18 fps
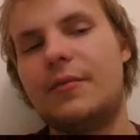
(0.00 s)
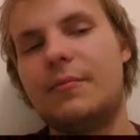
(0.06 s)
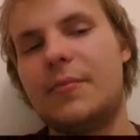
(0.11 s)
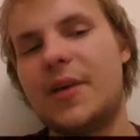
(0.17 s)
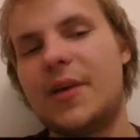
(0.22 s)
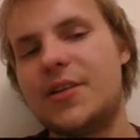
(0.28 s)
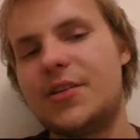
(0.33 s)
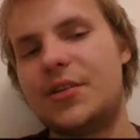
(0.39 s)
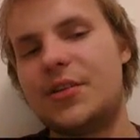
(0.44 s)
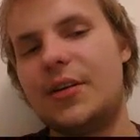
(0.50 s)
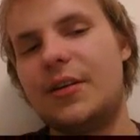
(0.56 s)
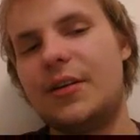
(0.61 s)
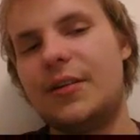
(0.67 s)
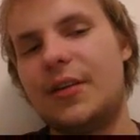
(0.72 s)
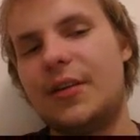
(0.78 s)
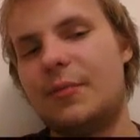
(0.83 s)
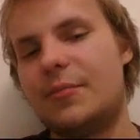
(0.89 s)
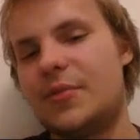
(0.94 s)

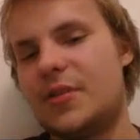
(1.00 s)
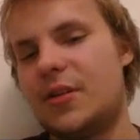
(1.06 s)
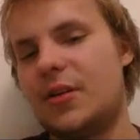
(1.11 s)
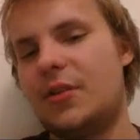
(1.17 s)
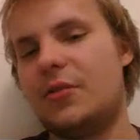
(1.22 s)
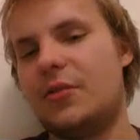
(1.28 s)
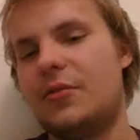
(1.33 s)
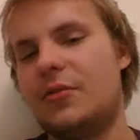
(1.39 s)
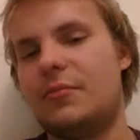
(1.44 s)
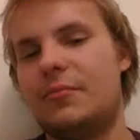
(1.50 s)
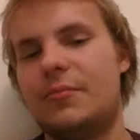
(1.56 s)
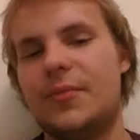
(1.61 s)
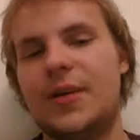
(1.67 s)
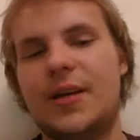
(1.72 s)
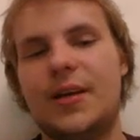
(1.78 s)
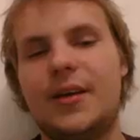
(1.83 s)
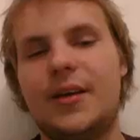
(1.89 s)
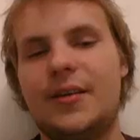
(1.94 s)
MySQL dump slow
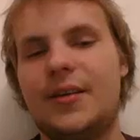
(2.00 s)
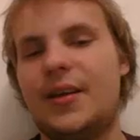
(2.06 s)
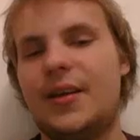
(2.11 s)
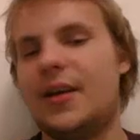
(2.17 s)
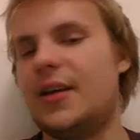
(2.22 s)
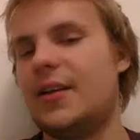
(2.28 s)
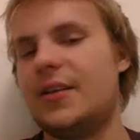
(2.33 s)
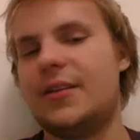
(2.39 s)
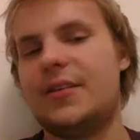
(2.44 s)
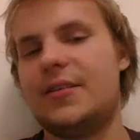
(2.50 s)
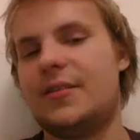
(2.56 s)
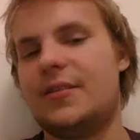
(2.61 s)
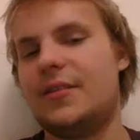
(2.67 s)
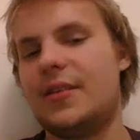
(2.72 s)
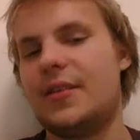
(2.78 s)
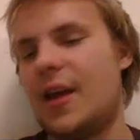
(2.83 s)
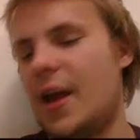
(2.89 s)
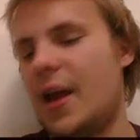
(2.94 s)

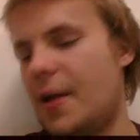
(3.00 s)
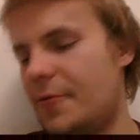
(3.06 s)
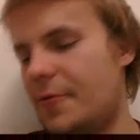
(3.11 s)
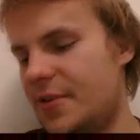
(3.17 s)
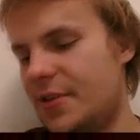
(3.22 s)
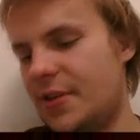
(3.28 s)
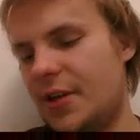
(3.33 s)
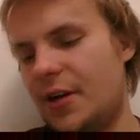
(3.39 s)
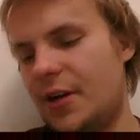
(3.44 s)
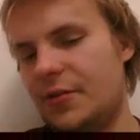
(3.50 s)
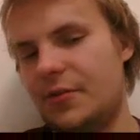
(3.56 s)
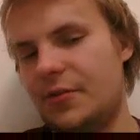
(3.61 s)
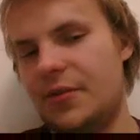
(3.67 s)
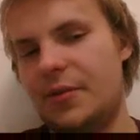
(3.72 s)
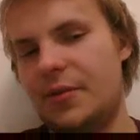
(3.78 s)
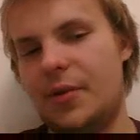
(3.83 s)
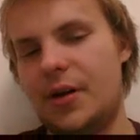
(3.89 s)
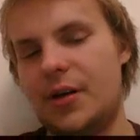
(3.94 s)
does everything out
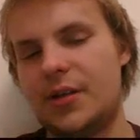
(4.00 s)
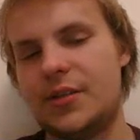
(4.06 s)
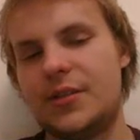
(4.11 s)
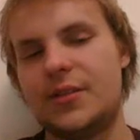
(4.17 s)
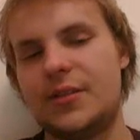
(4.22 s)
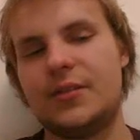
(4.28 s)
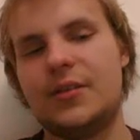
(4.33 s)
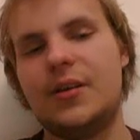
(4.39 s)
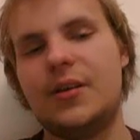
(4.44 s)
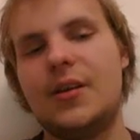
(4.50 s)
of the box.